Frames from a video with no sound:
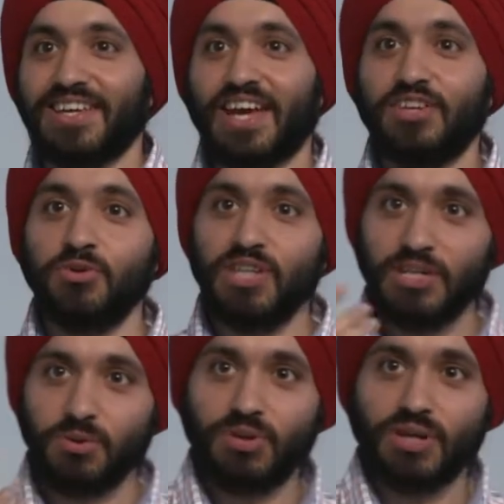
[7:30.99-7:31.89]
and you
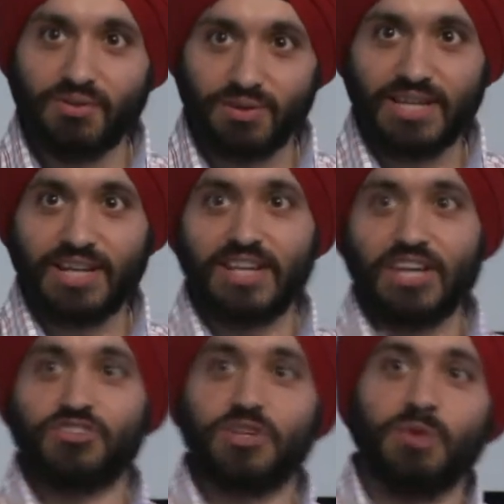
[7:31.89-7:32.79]
need to cover that
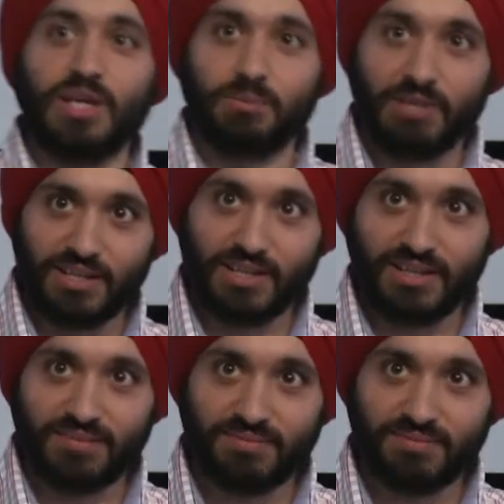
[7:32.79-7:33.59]
natural variability.